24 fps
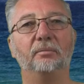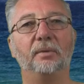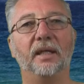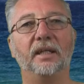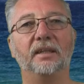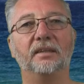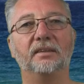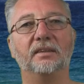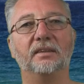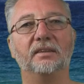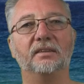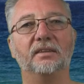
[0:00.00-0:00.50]
of
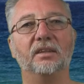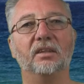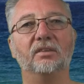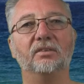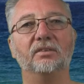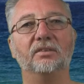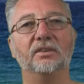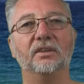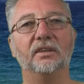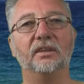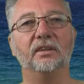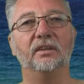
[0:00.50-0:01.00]
Banks
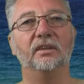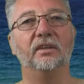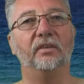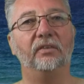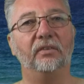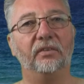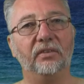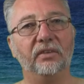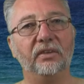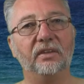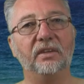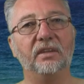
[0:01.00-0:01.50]
Consultancy,
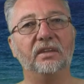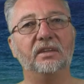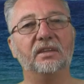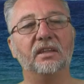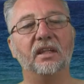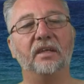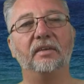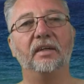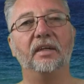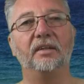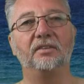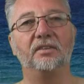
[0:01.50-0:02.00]
and these
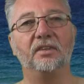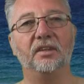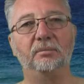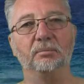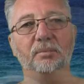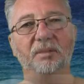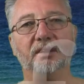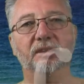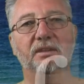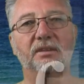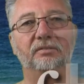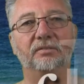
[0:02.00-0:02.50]
are our
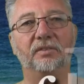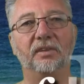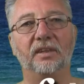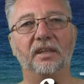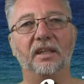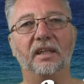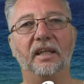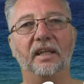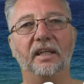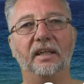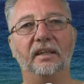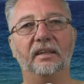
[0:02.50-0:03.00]
tidbits of the
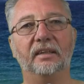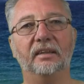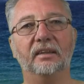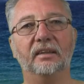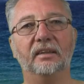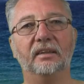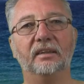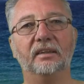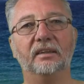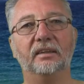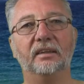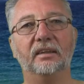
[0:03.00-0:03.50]
day.
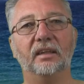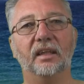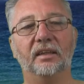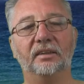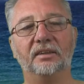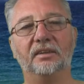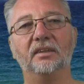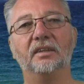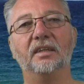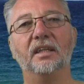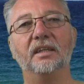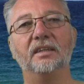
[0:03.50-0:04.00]

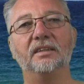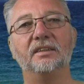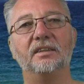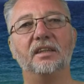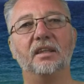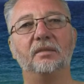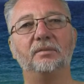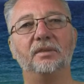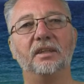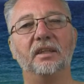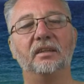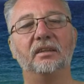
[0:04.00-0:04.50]
And today's
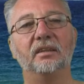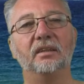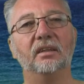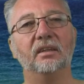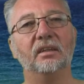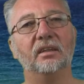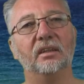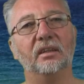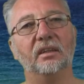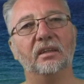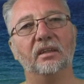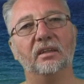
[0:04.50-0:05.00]
subject,
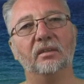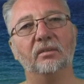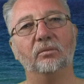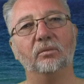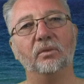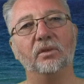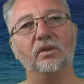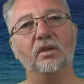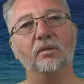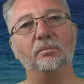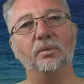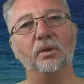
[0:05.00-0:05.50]

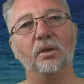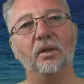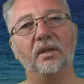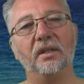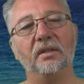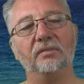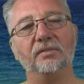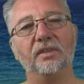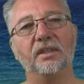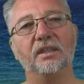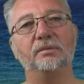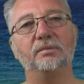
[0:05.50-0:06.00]
when I buy an
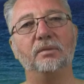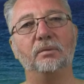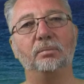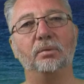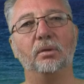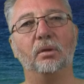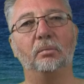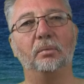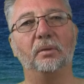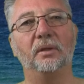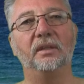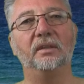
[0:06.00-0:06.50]
investment
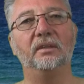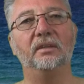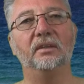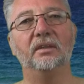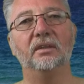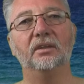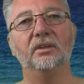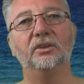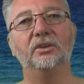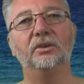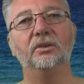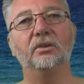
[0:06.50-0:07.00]
property,
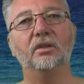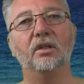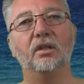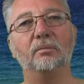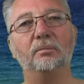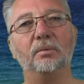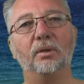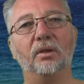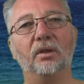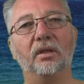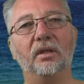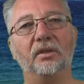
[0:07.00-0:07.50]
should I
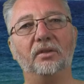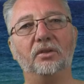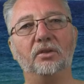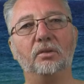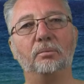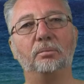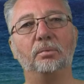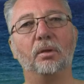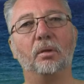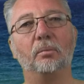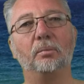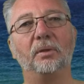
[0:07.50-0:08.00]
buy a
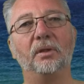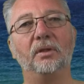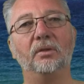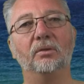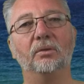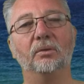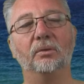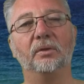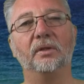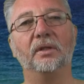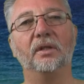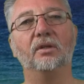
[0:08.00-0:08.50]
new property
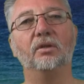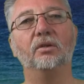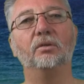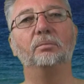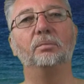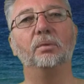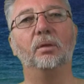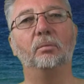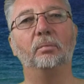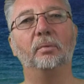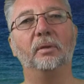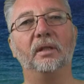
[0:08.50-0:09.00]
or an
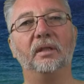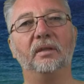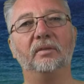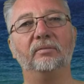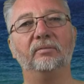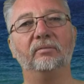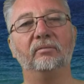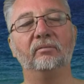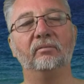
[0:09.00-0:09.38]
old property?